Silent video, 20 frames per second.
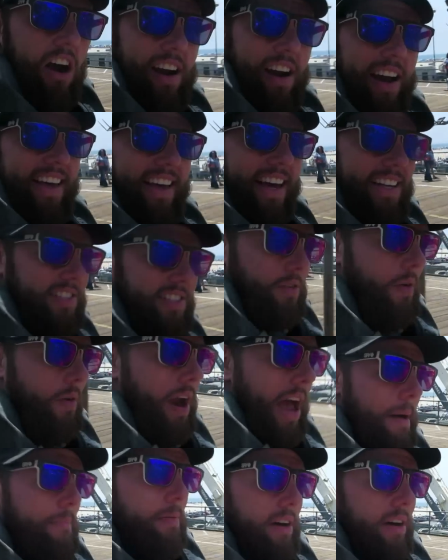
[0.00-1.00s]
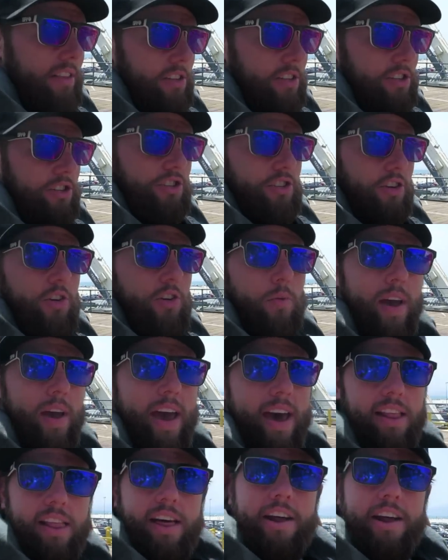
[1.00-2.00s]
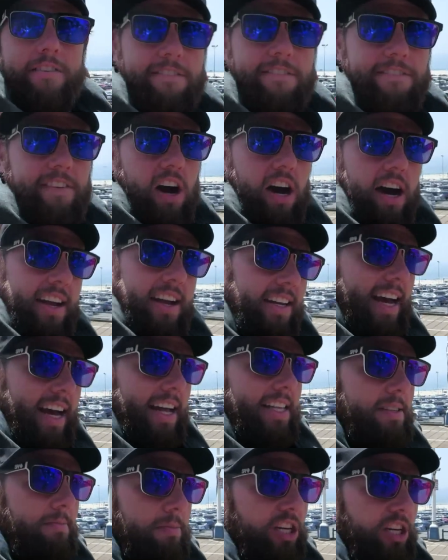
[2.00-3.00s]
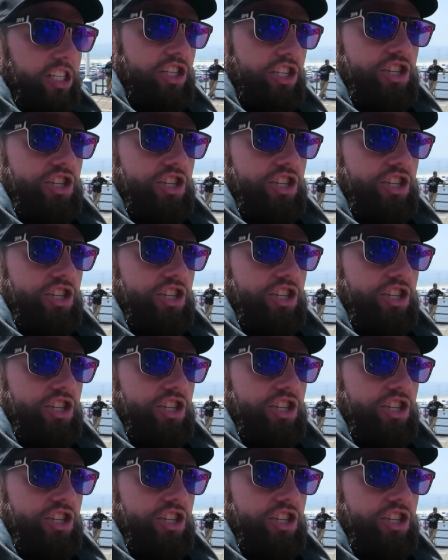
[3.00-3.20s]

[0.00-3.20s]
All right, that's a wrap on the shoot. We had a lot of fun, got some good